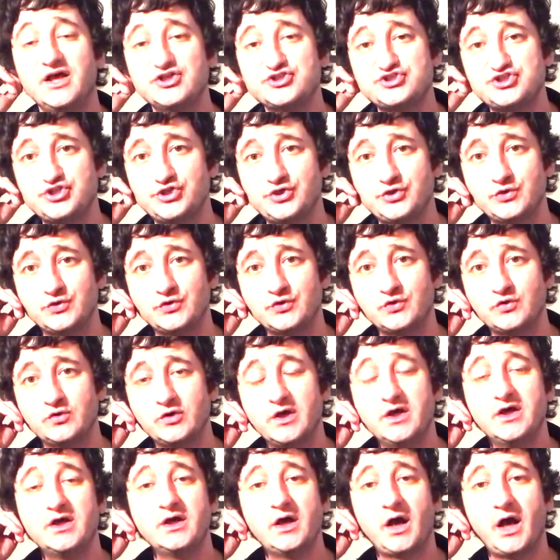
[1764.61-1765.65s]
to
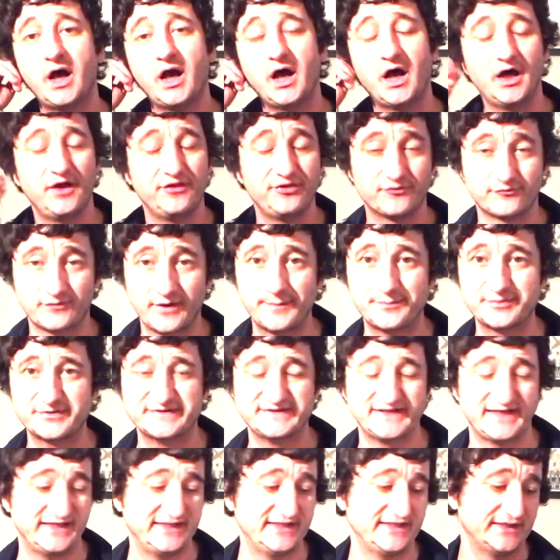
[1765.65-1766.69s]
the
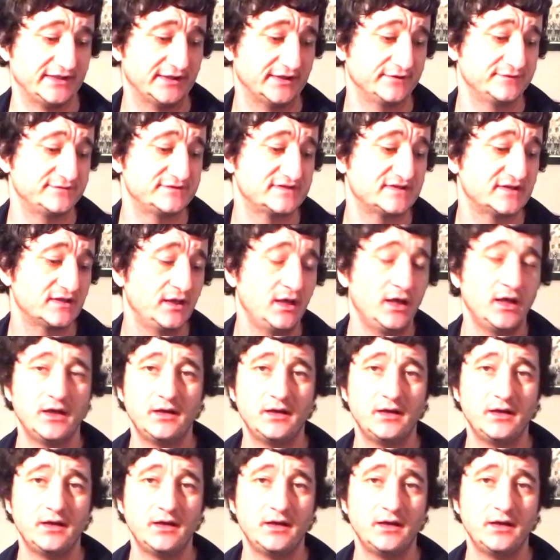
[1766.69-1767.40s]
representatives.